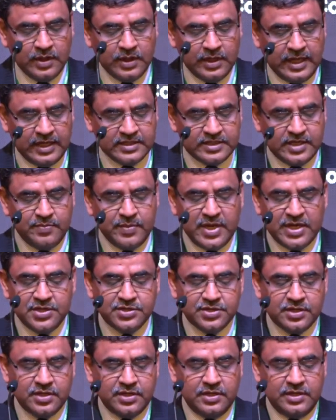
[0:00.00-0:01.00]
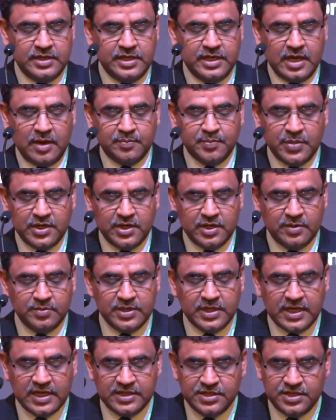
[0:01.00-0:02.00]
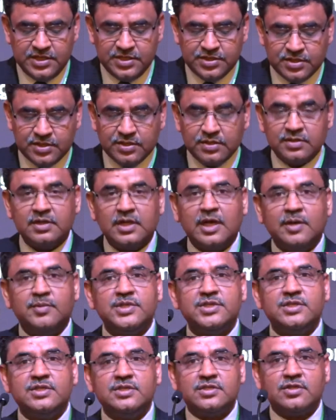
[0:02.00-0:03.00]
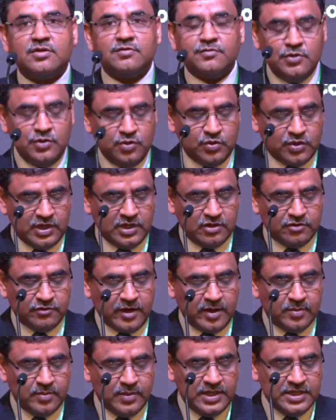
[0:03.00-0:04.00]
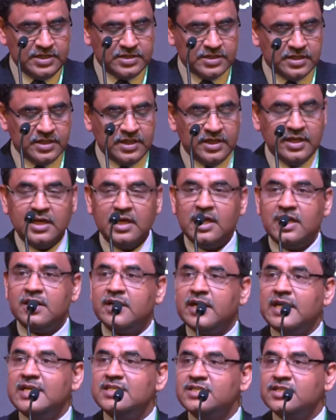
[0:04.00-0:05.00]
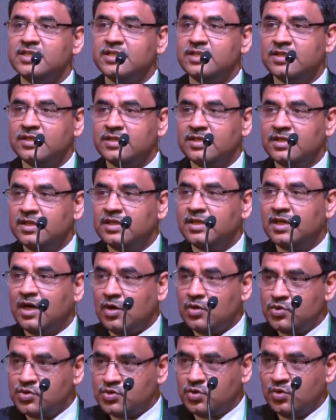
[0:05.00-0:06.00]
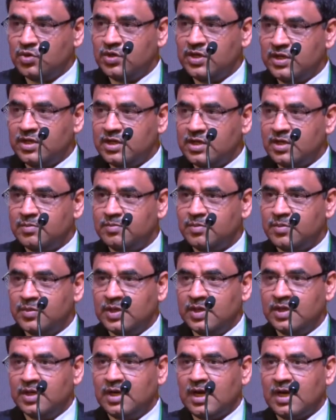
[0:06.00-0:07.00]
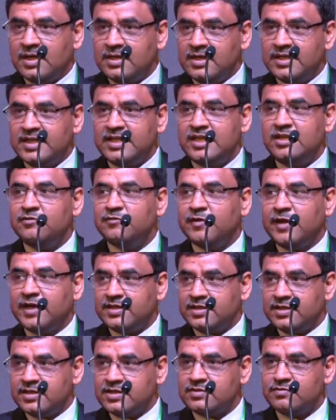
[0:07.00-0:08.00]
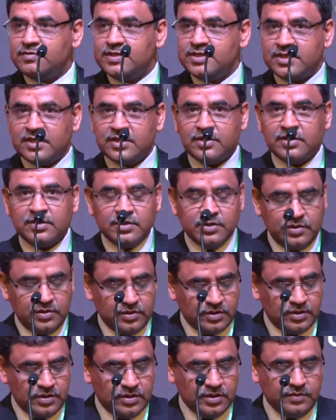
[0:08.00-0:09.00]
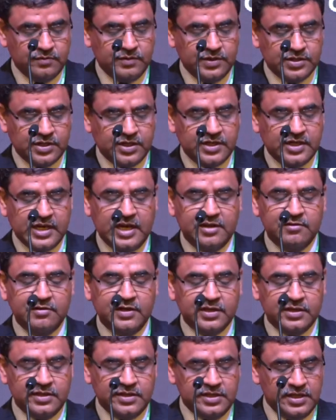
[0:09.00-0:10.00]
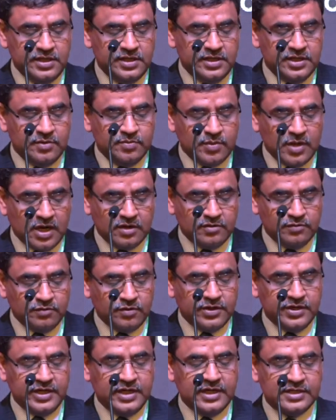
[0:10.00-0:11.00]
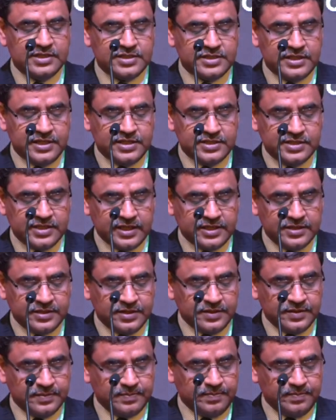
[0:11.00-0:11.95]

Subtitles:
As I mentioned, the rapid urbanization, emergence of nuclear families, and rising household income are the key factors which are driving the demand for real estate sector.